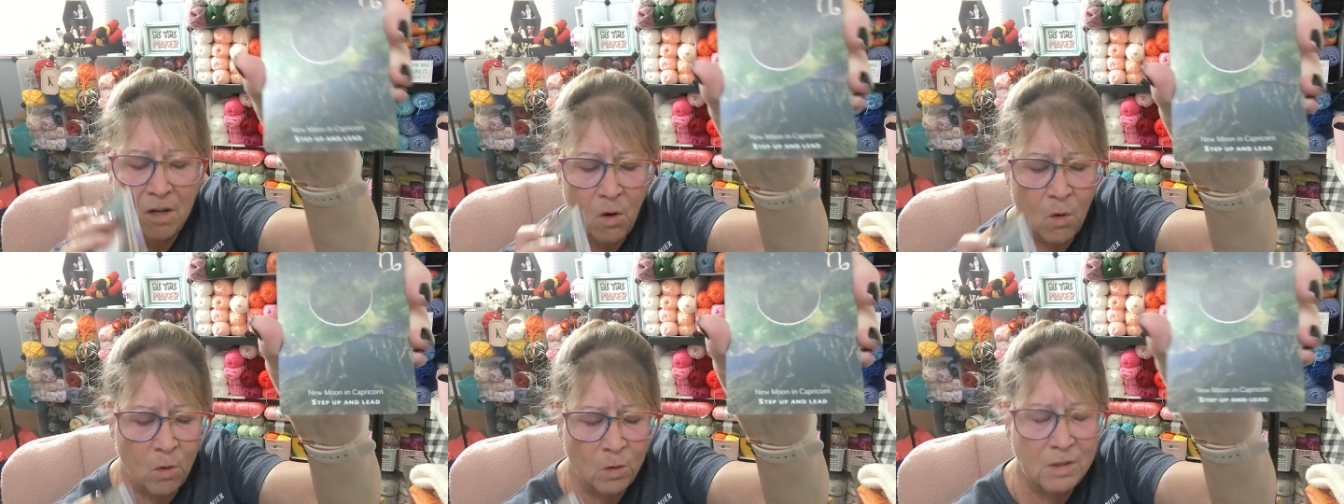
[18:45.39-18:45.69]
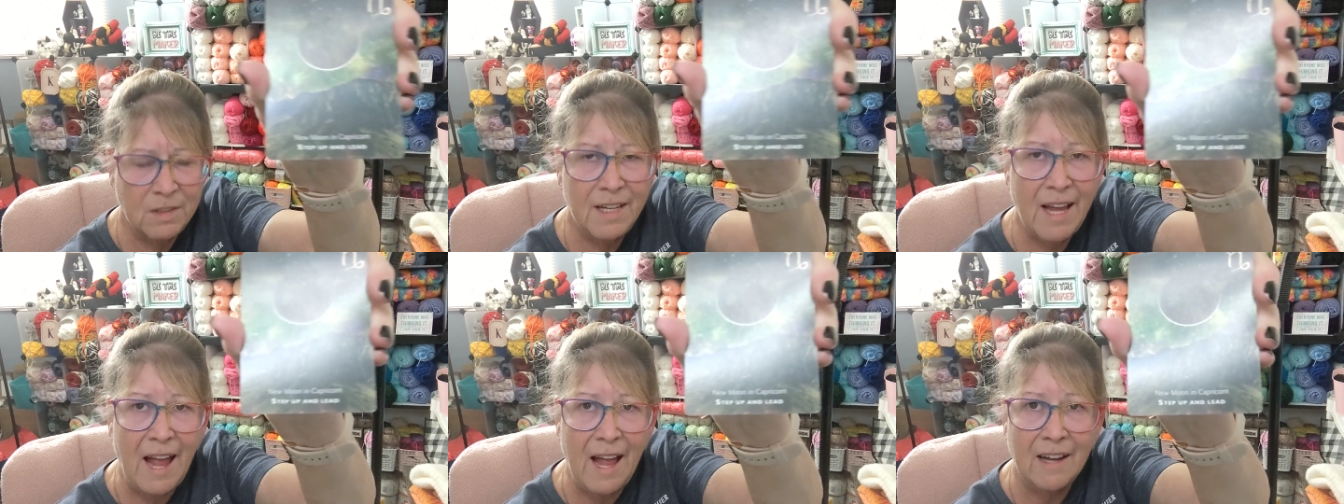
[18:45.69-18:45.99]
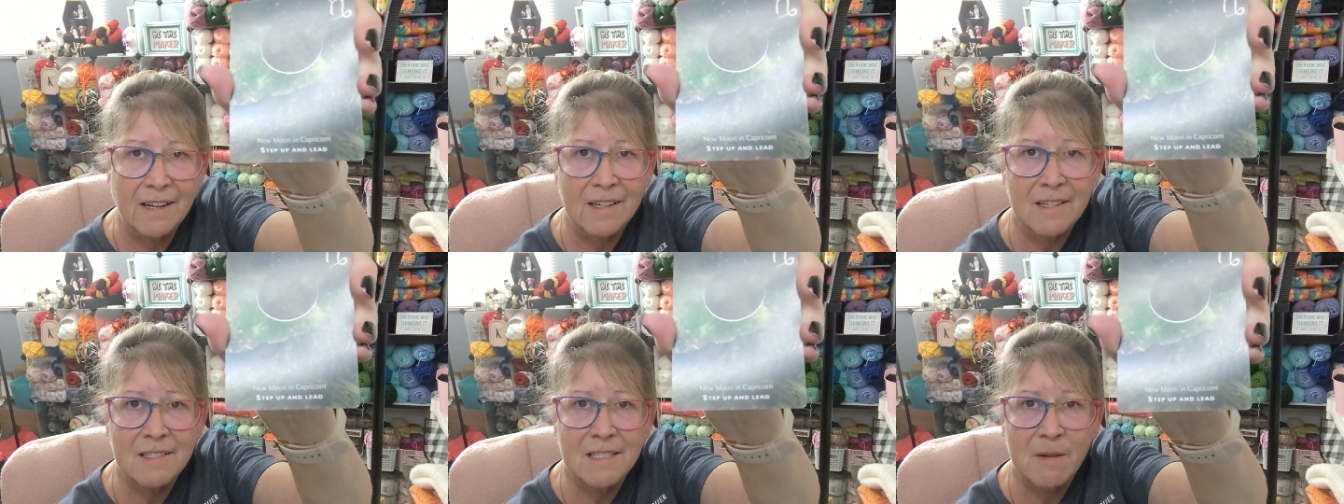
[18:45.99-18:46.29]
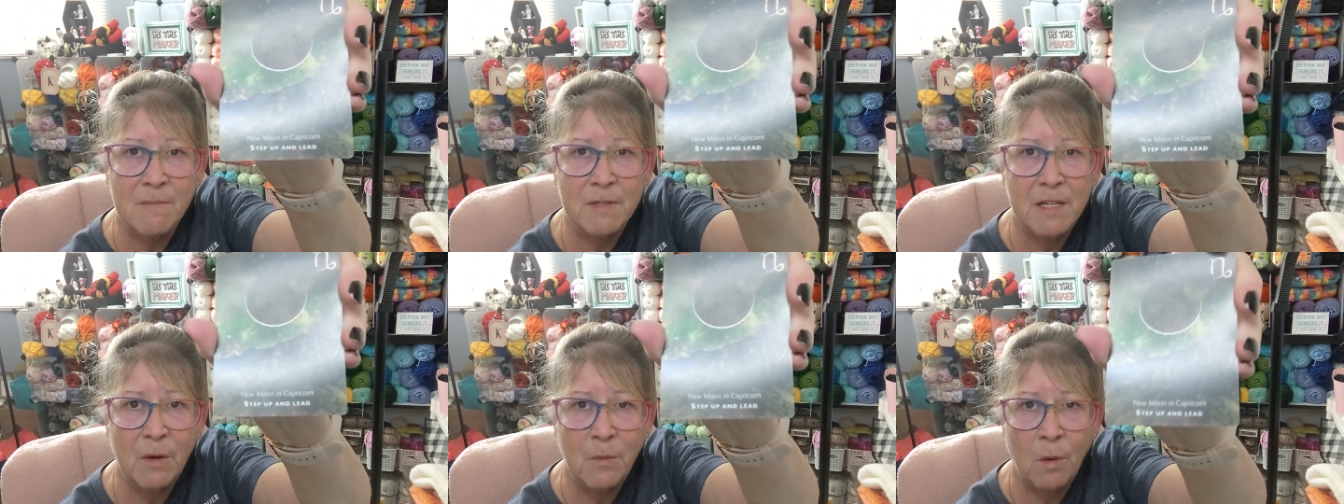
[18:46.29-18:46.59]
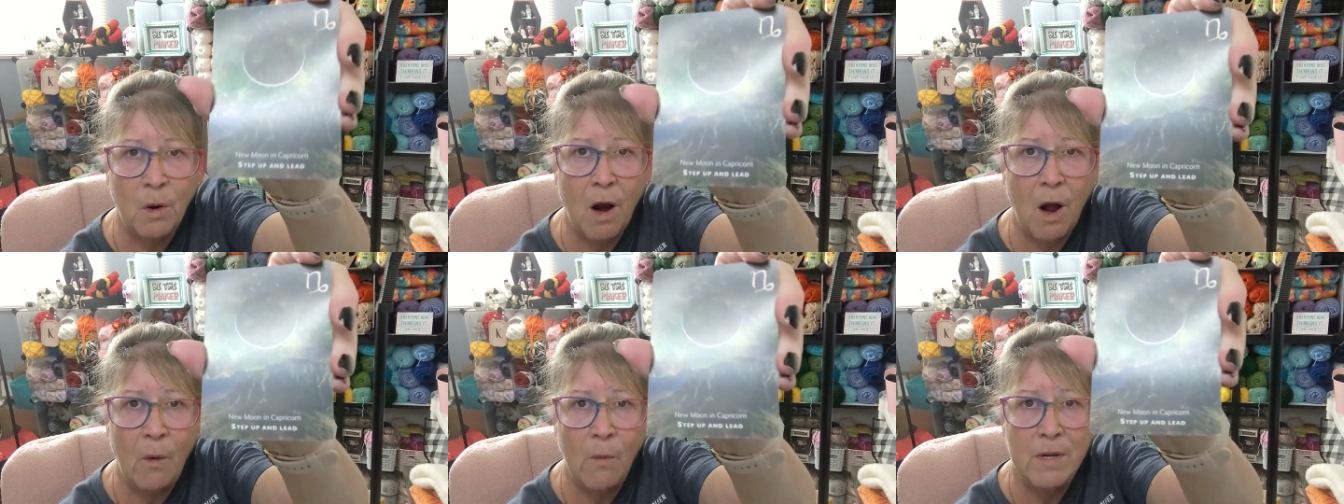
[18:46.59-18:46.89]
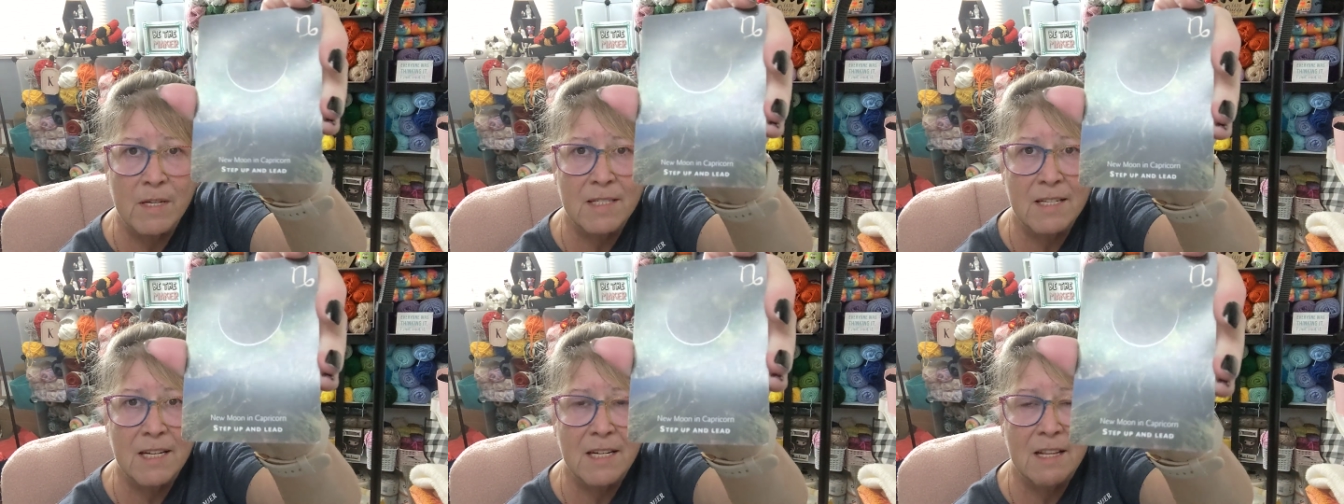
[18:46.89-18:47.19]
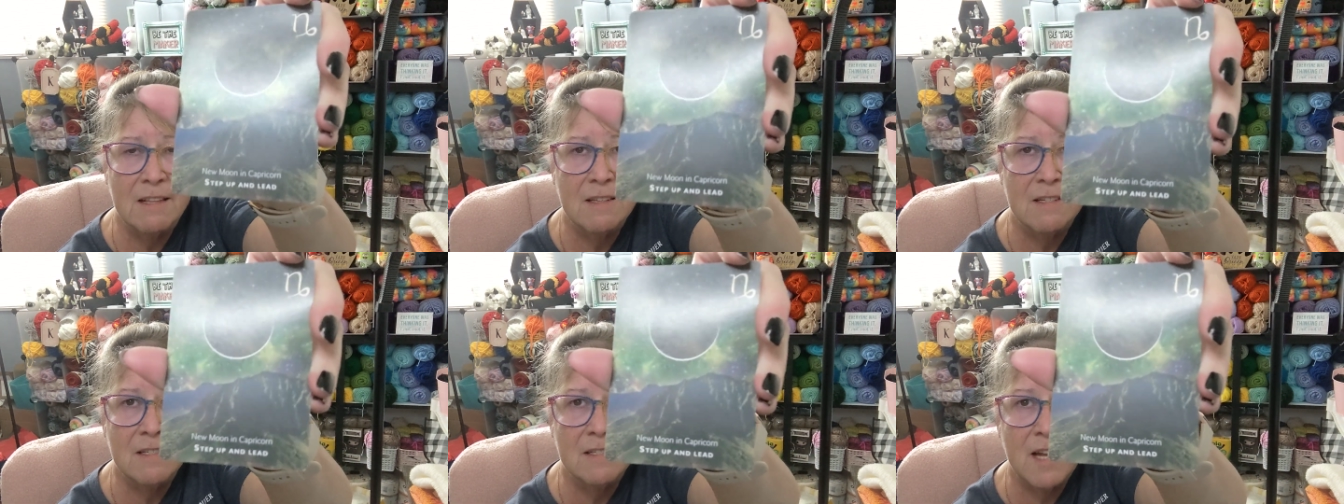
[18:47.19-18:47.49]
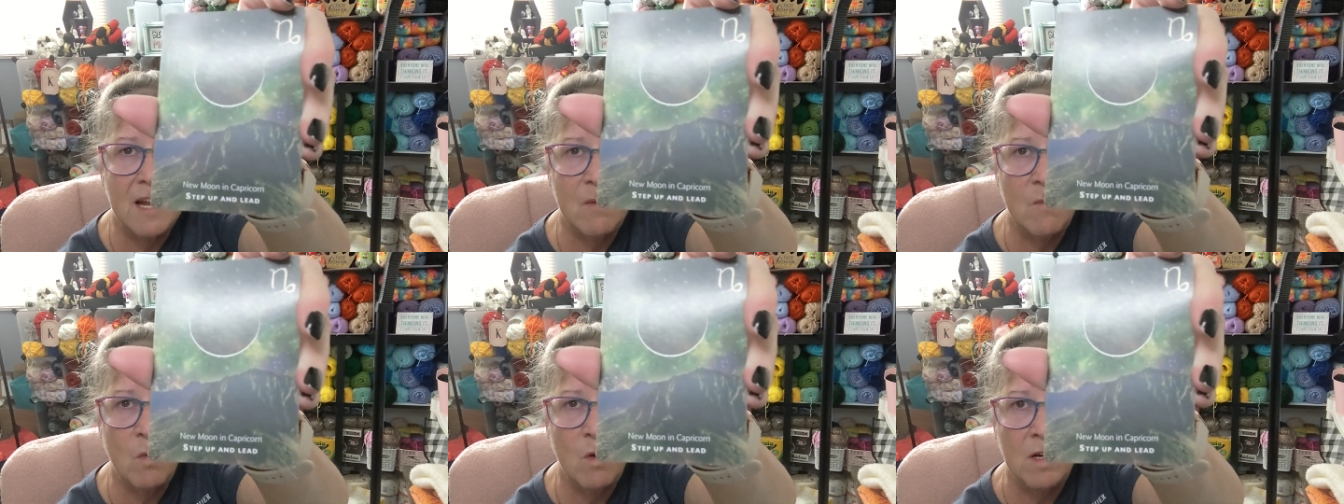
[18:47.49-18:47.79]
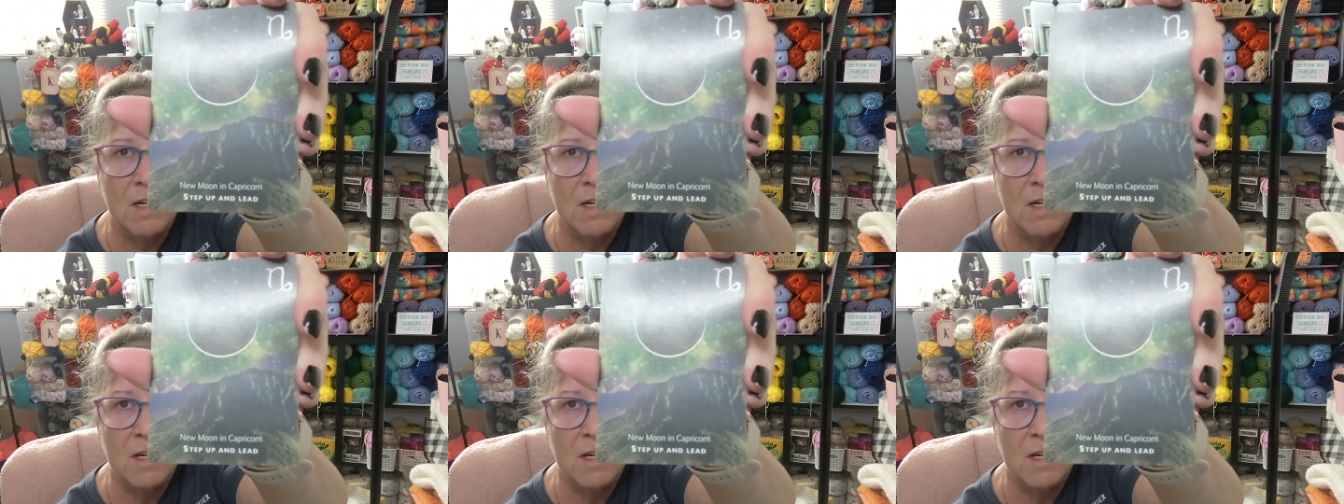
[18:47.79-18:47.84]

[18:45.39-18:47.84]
whole deck. It seems like we're always getting the same